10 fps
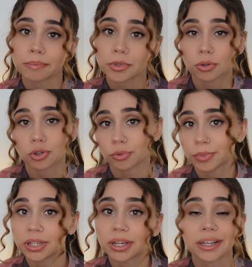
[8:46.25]
social
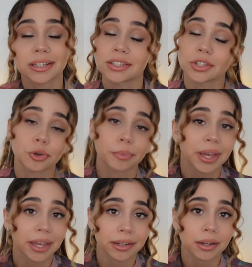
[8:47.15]
media can zoom
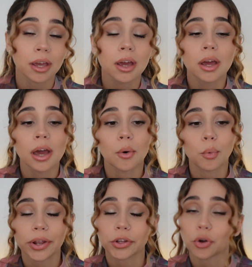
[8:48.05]
in
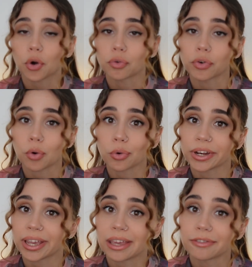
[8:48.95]
when you're
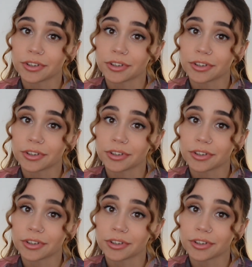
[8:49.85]
recording a